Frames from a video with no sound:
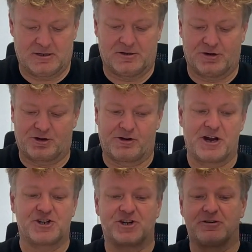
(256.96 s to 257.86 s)
the
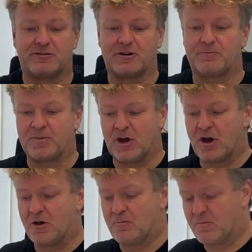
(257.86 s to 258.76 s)
creation of a
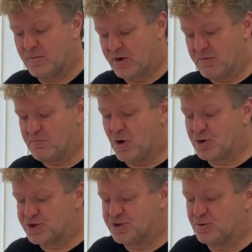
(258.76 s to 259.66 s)

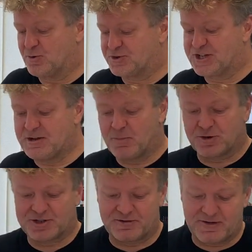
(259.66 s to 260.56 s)
embossed or
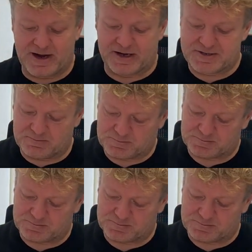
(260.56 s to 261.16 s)
debossed effect,